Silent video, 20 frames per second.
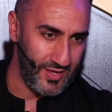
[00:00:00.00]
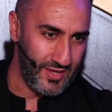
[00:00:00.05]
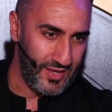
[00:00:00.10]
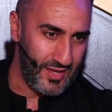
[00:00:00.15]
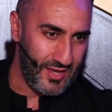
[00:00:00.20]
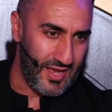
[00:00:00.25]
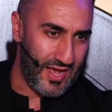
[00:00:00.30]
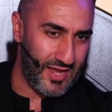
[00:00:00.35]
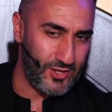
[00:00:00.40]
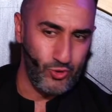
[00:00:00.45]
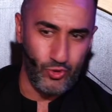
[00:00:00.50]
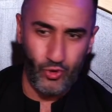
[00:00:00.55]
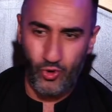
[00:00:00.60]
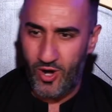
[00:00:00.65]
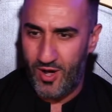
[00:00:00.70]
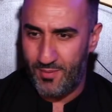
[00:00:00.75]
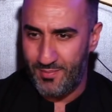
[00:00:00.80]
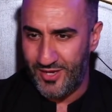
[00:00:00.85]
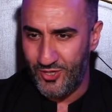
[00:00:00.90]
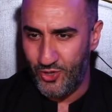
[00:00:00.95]
And
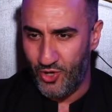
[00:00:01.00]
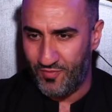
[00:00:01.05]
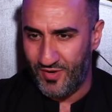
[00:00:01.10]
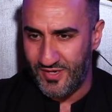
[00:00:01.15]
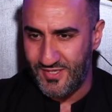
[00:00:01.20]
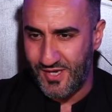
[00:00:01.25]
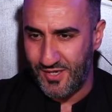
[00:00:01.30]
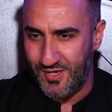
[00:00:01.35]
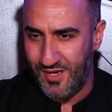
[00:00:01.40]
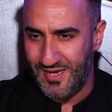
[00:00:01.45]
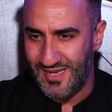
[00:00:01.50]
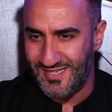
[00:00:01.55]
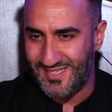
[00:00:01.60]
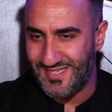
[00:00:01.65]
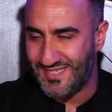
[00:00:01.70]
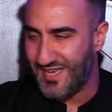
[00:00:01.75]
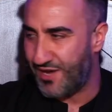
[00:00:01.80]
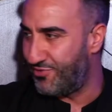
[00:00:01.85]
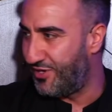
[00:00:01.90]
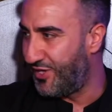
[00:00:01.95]
nor are many of us going to
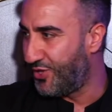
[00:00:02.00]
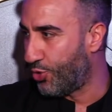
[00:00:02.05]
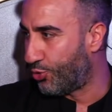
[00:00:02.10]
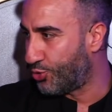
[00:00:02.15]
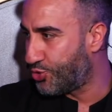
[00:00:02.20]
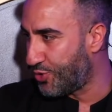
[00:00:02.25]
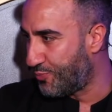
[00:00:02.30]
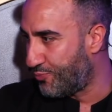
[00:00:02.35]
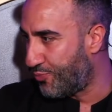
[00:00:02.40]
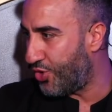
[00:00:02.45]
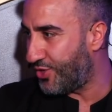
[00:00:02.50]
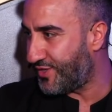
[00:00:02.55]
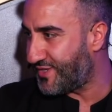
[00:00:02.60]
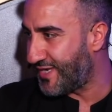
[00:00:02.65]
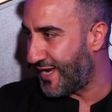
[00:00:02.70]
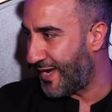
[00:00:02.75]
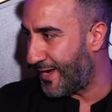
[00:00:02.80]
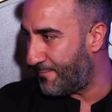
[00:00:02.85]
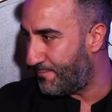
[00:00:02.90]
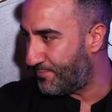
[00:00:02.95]
necessarily go to
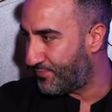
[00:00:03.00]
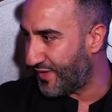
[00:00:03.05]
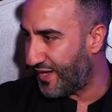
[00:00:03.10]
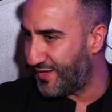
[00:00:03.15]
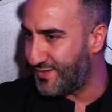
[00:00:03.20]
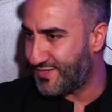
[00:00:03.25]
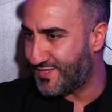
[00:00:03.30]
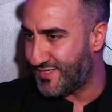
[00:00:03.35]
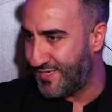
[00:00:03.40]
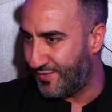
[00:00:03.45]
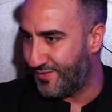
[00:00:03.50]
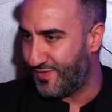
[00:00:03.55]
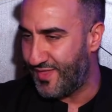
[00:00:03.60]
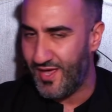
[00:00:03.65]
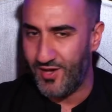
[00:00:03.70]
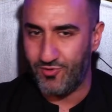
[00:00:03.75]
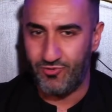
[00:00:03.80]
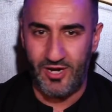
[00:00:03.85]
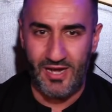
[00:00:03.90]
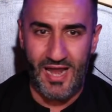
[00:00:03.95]
Mu'tah and sit
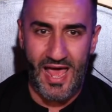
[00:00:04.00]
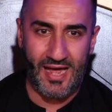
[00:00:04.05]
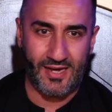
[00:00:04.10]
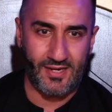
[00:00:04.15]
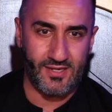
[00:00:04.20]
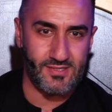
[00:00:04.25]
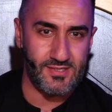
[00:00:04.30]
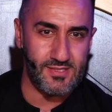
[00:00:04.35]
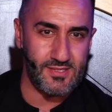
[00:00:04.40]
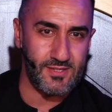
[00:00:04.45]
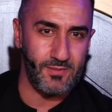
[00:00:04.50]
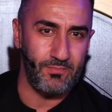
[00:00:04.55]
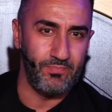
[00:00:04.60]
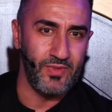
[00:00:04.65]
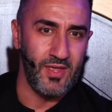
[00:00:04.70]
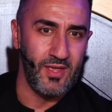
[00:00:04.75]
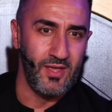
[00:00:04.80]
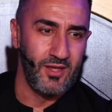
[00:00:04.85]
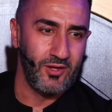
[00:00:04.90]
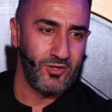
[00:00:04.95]
there relaxed.
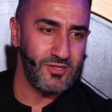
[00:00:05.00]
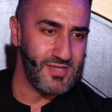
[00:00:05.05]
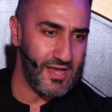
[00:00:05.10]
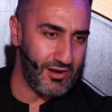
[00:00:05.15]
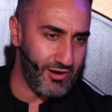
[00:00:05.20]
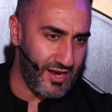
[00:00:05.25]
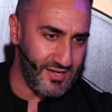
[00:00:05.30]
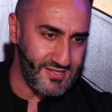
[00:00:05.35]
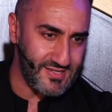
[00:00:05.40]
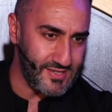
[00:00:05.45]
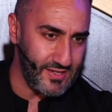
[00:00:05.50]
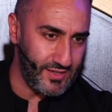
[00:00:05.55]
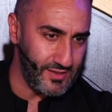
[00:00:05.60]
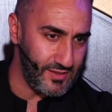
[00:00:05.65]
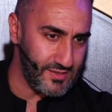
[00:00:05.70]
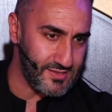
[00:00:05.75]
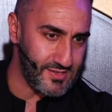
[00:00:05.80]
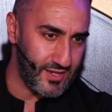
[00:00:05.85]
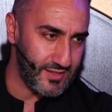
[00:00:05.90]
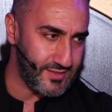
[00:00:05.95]
Because there are
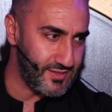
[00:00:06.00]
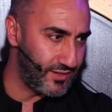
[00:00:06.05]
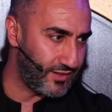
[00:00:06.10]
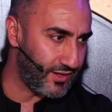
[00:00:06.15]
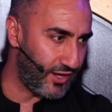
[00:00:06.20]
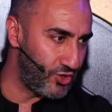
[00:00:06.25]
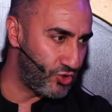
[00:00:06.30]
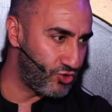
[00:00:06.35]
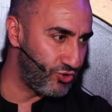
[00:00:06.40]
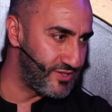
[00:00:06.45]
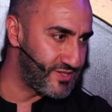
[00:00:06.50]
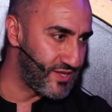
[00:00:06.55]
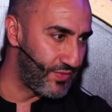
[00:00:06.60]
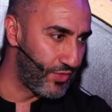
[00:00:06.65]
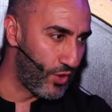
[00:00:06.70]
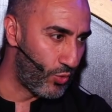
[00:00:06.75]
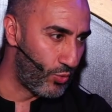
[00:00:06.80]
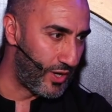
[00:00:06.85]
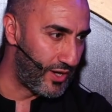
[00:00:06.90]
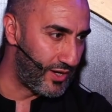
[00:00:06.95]
still certain countries in
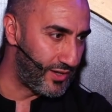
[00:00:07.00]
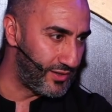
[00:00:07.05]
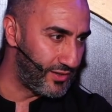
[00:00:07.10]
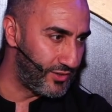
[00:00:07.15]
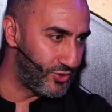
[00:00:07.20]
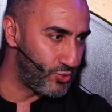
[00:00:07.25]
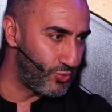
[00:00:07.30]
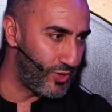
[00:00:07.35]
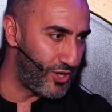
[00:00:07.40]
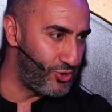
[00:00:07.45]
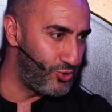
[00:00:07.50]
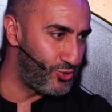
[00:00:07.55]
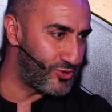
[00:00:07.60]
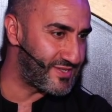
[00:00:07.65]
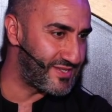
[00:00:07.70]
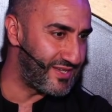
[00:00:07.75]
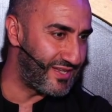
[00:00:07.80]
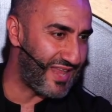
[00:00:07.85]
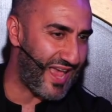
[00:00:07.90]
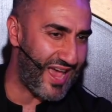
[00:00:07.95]
the world where you
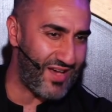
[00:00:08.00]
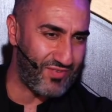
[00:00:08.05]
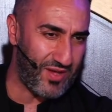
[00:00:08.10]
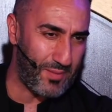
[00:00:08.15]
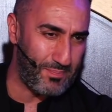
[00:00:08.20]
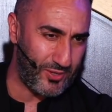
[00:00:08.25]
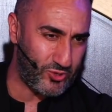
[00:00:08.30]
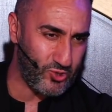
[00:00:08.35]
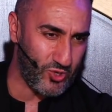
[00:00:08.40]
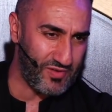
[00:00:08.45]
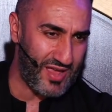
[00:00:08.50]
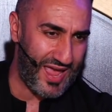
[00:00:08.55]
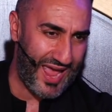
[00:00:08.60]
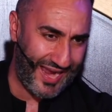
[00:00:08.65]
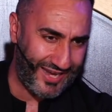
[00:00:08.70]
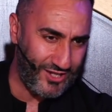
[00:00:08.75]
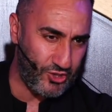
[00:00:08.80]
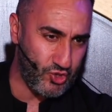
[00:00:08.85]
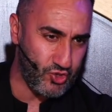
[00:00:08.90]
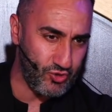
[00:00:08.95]
still have a bit of a
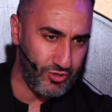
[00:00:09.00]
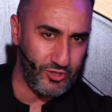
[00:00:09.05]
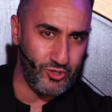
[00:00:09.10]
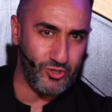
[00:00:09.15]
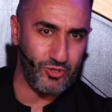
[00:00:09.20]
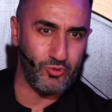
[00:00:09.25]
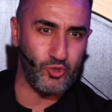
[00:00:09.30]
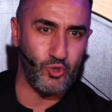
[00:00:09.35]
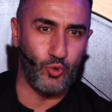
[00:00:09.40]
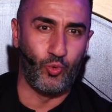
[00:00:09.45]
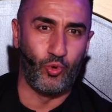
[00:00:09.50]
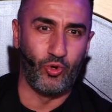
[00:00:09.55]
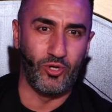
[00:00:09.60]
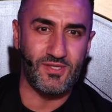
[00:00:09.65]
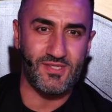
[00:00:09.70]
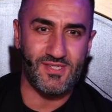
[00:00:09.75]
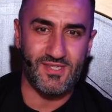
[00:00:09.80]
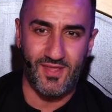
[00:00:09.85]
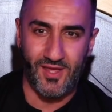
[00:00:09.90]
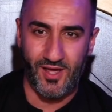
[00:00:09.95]
hatred
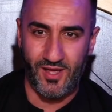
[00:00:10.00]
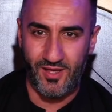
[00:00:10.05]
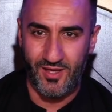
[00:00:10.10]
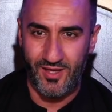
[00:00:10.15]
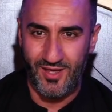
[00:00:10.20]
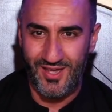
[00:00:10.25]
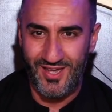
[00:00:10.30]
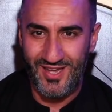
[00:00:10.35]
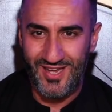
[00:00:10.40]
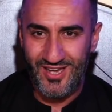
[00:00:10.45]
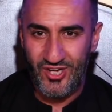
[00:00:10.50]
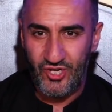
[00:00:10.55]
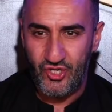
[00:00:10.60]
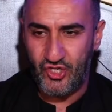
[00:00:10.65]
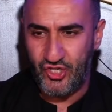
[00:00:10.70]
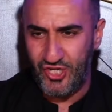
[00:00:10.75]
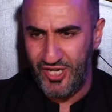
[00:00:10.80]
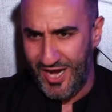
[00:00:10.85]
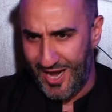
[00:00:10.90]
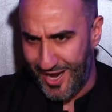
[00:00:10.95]
towards the
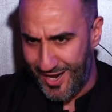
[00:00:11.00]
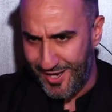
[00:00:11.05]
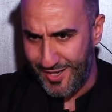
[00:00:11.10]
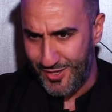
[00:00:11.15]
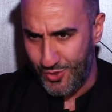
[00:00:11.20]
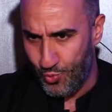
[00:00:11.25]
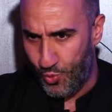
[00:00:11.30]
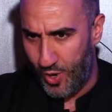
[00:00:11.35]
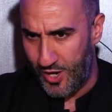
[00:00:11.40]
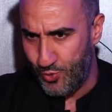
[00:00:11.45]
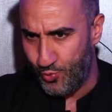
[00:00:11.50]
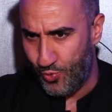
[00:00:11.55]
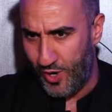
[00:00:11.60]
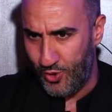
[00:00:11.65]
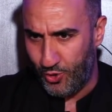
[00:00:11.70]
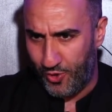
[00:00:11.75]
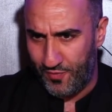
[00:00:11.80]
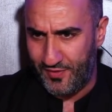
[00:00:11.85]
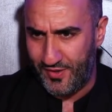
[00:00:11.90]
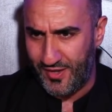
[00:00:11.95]
Shia in one
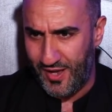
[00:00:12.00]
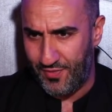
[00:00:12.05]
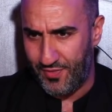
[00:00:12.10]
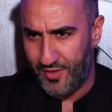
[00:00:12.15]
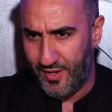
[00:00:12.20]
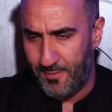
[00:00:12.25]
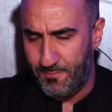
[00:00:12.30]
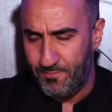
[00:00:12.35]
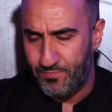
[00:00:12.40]
way or the other